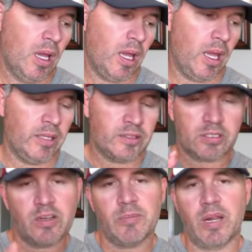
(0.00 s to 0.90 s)
and just
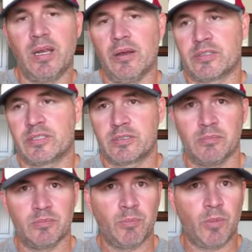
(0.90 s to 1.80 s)
so everybody knows,
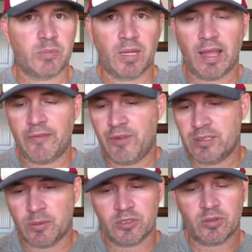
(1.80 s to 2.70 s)
most of my live
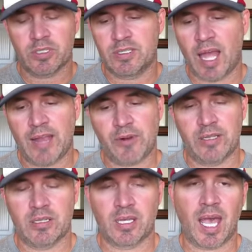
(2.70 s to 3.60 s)
feeds, I'm going to sort of dive right
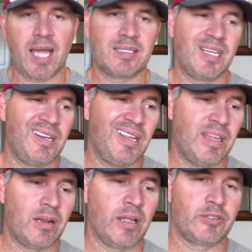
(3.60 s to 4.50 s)
into the content, and
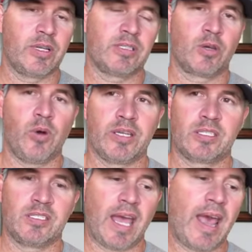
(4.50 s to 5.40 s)
then I'll address the
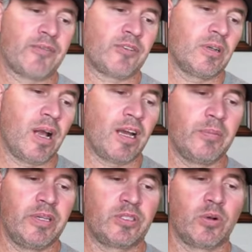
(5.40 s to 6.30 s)
questions after. I'm going to
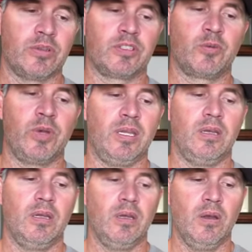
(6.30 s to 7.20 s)
be short and
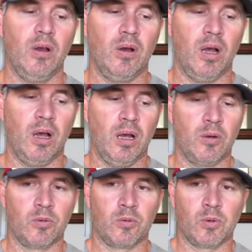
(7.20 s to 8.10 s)
sweet
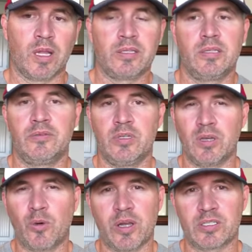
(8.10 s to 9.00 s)
relative to the
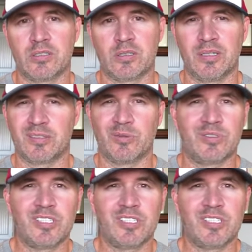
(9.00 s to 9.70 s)
questions on this one, just